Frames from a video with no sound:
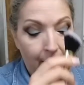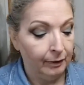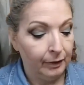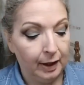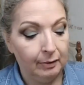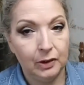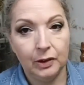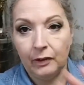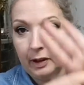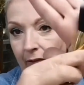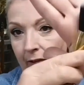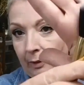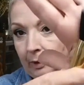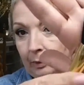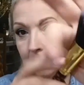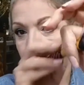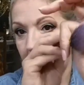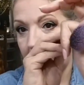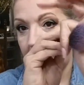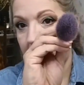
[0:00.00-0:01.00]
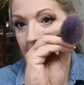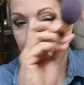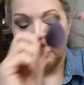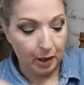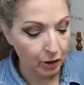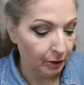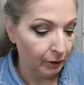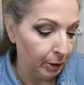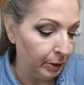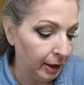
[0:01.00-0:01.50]
You can see it's not a real thick, dense brush.
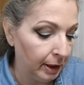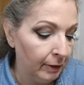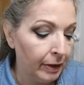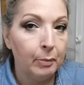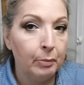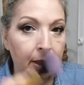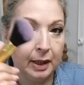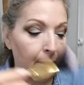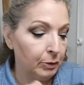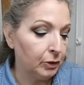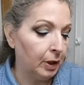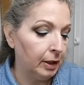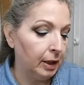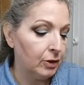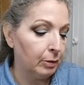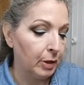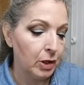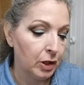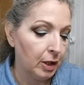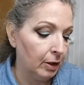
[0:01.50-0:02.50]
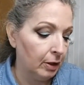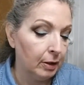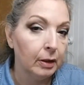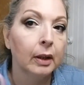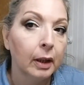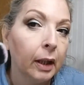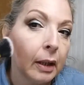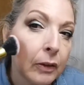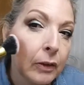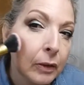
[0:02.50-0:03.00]
I'm picking that up just right in the edge of the brush there,
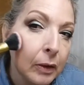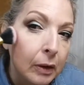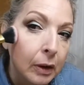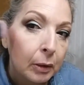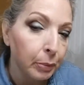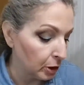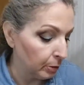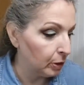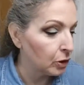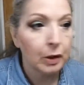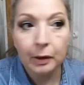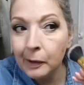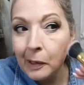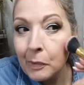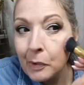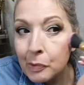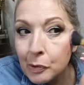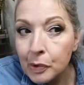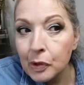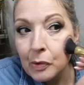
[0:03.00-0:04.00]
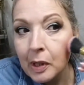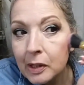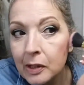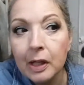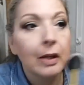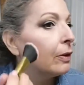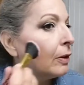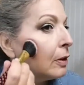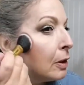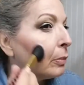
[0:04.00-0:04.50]
and just do a little pushy push right into that
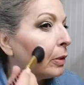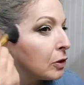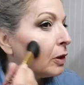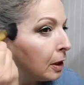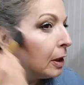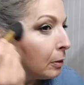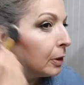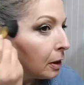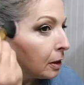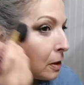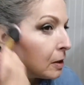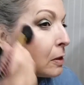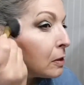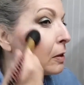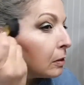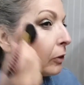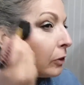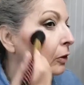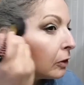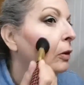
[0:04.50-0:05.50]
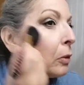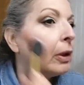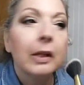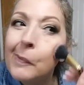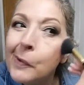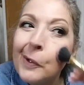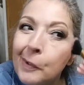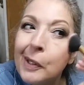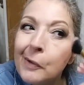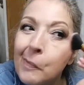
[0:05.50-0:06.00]
other blusher, and now I'm going to start to blend it up a
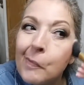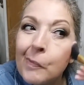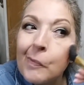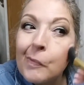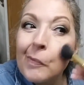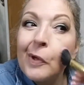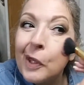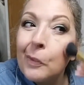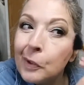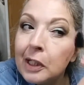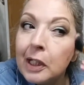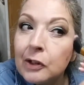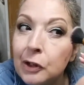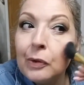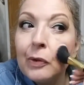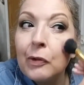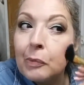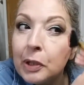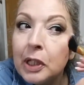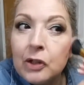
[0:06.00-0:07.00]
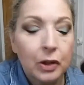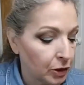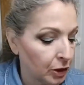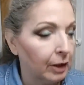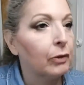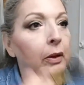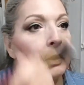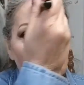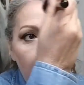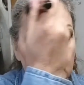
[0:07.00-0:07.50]
little bit. And I really like to use peach shades
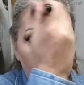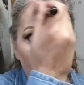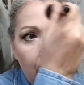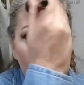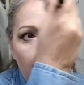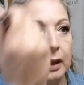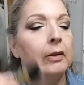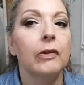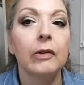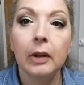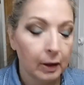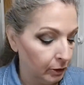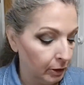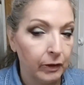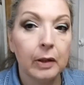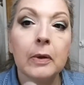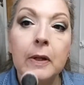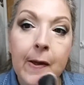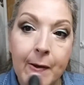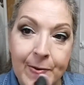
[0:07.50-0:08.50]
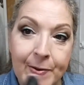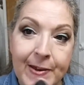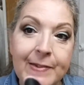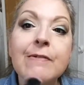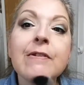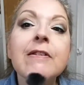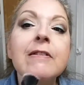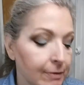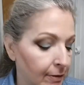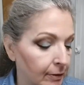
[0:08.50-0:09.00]
with turquoise. I like this. You can see it really goes nicely with
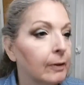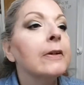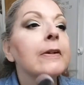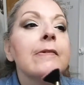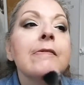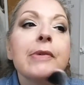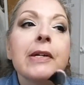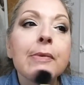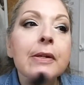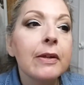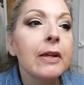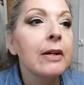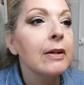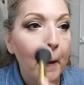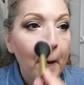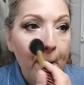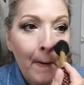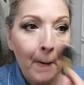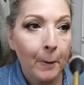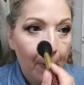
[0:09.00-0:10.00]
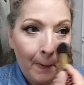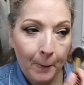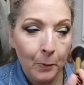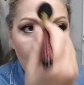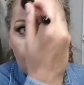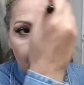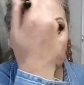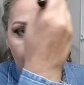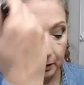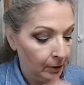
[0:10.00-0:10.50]
it. Over there. Whoop.
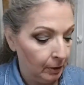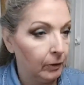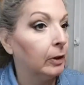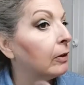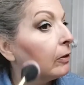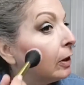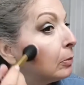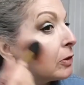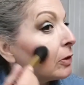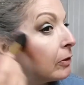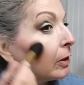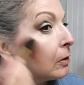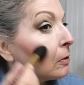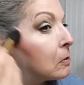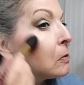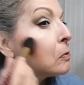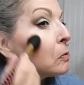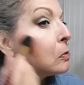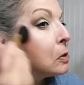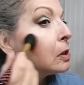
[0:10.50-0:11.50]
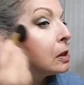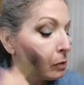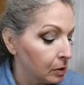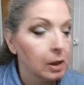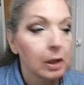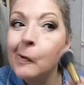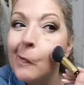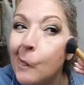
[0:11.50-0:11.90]
See, let's take it to this really, really.